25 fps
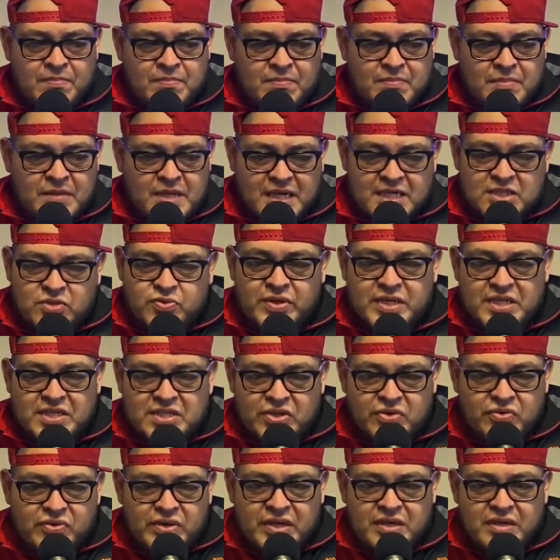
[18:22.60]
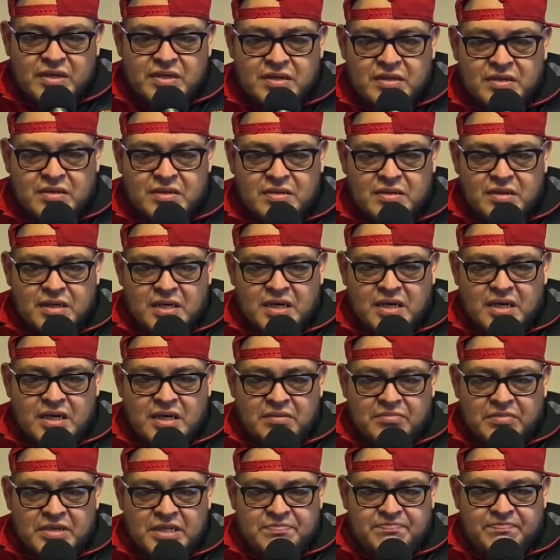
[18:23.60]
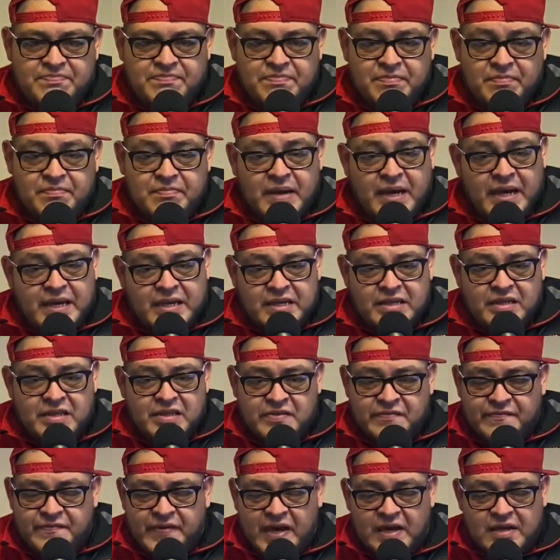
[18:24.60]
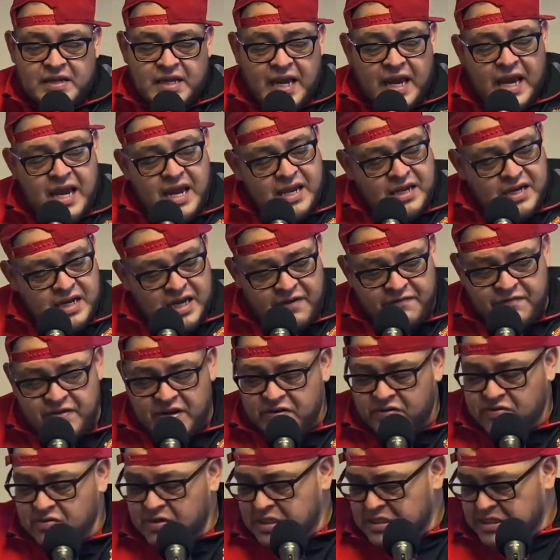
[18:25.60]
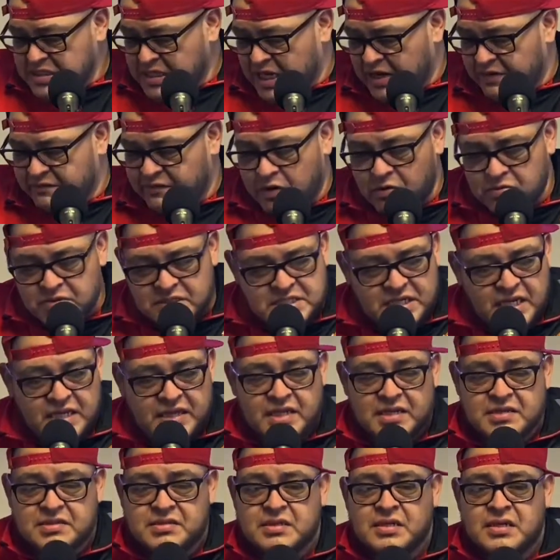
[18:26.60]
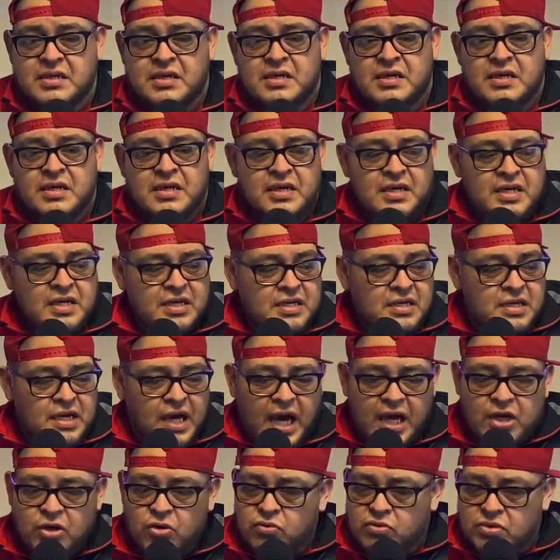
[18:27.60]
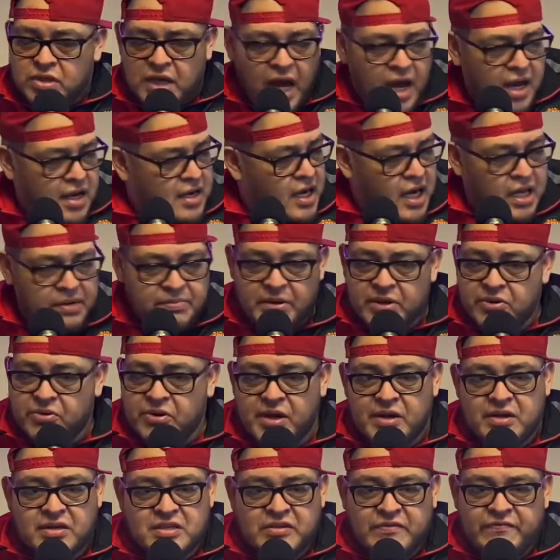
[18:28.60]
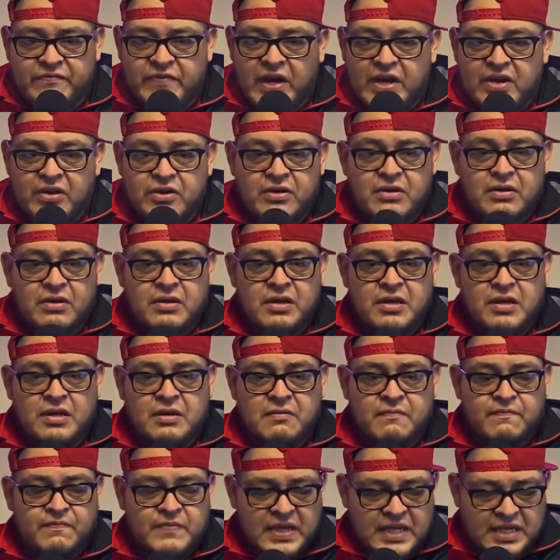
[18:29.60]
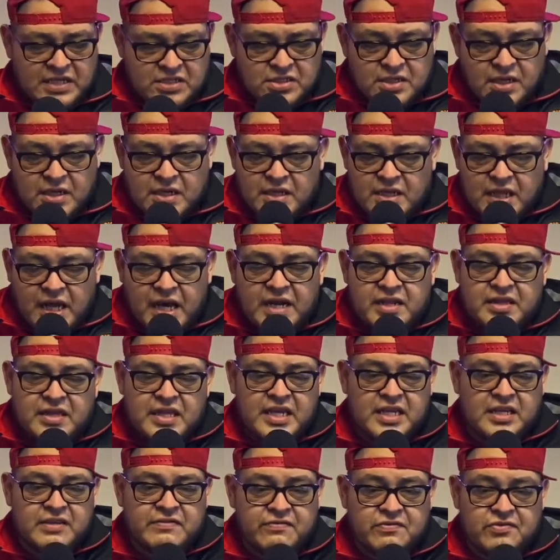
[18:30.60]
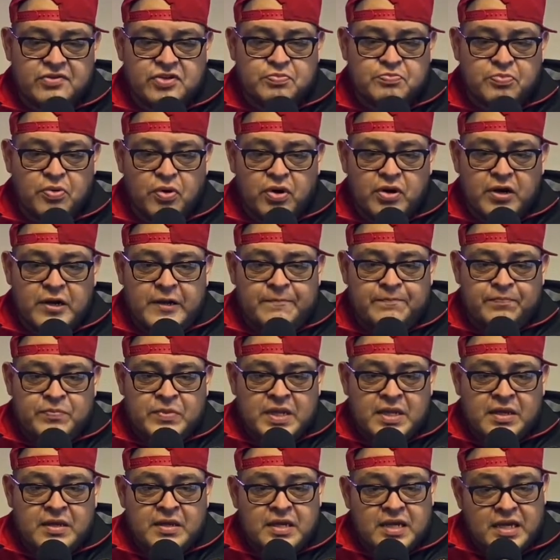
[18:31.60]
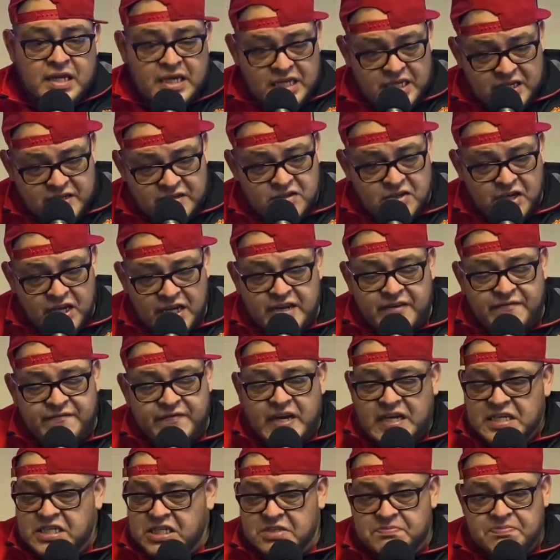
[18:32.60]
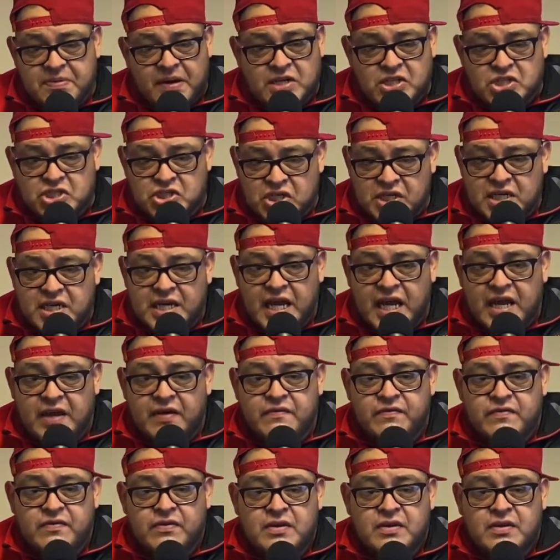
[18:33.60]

That's what he's doing. He's buying into the fact, and I've always said this. I don't knock Conor McGregor as a fighter. He's done a lot of things for the sport. He's taken fights he probably shouldn't have,